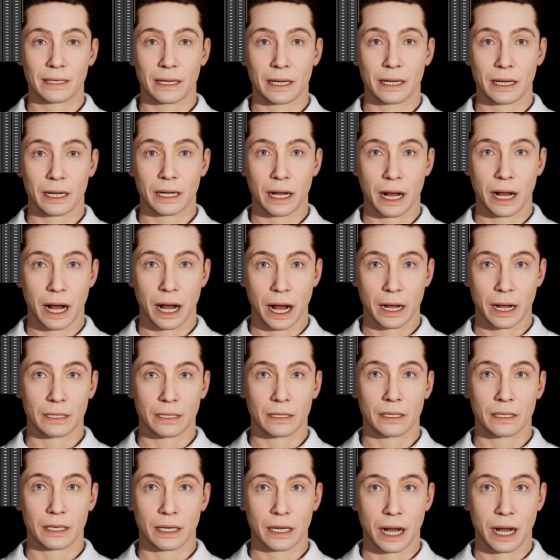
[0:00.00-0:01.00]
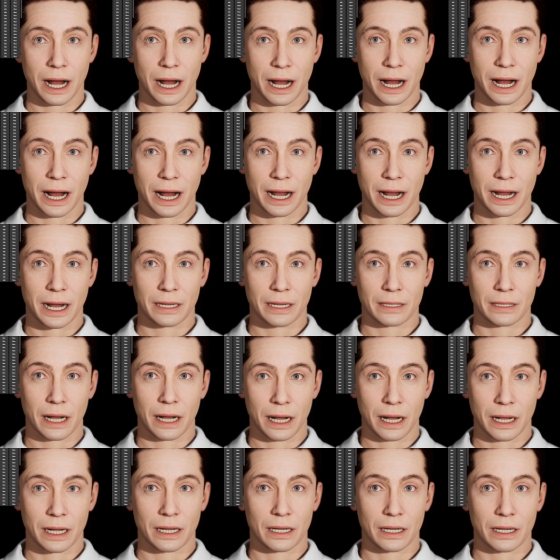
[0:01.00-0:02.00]
um, the ARKit
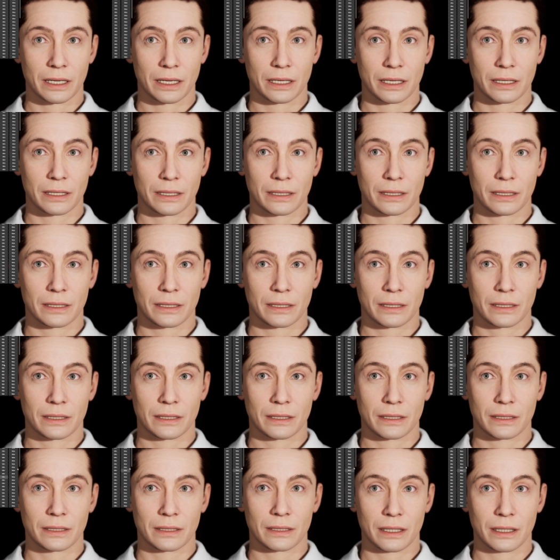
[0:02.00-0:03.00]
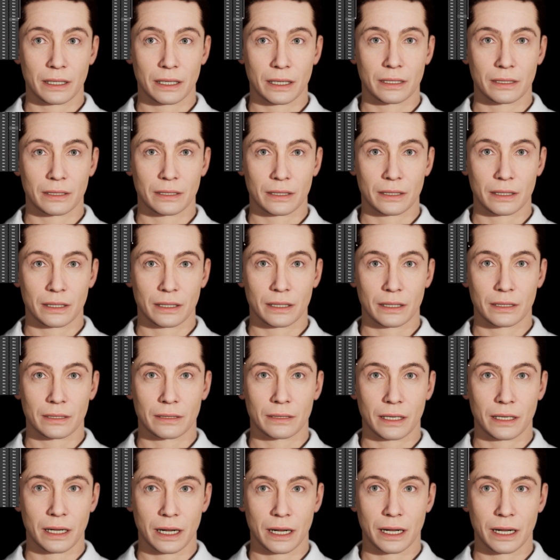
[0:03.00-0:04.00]
value, uh, wherever it
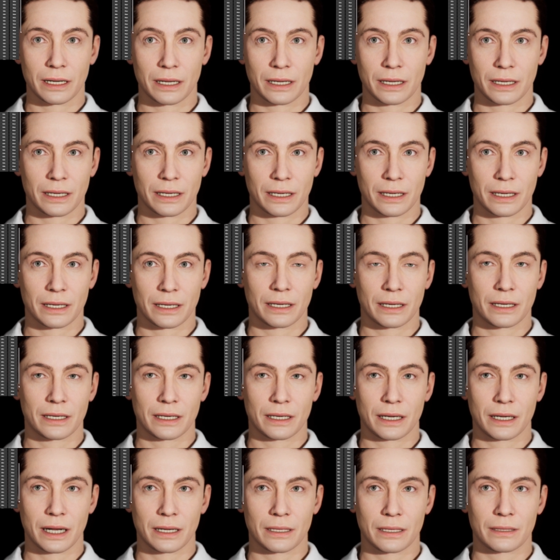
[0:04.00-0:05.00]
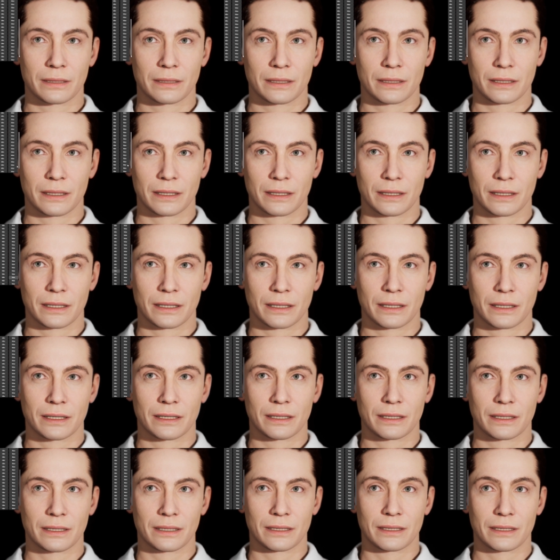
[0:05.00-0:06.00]
browse in or up
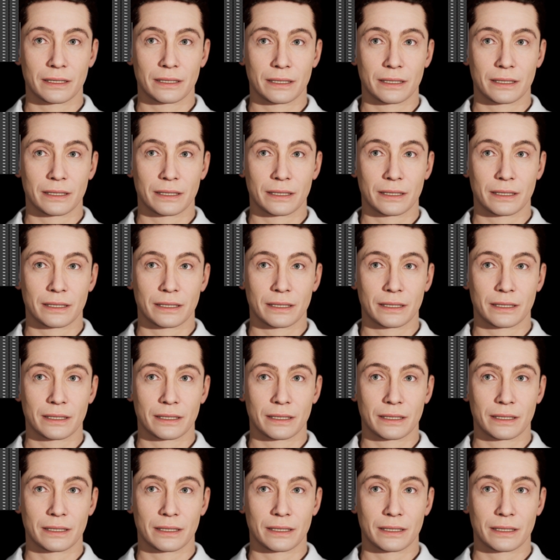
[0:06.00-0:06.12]
is,